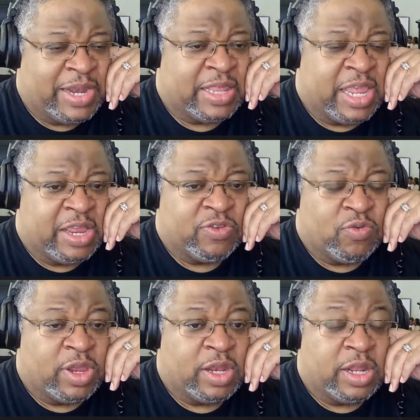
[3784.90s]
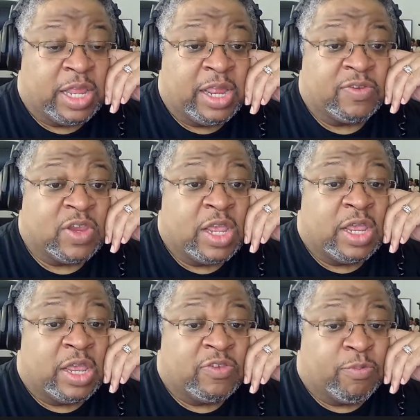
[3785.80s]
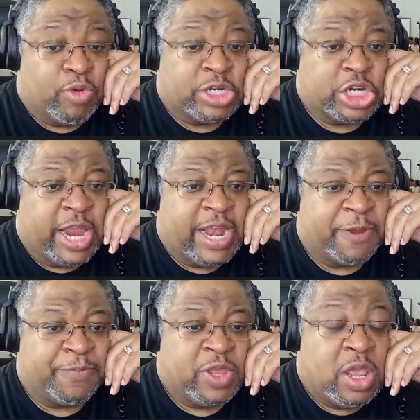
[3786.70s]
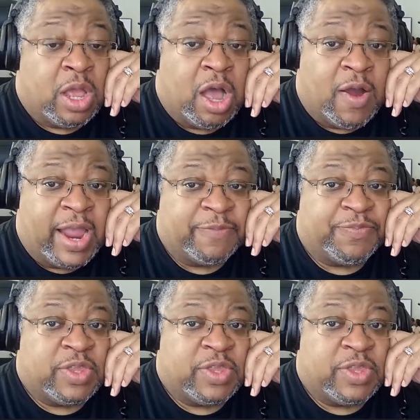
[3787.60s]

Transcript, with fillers: Anything is anything is is appreciated. All right.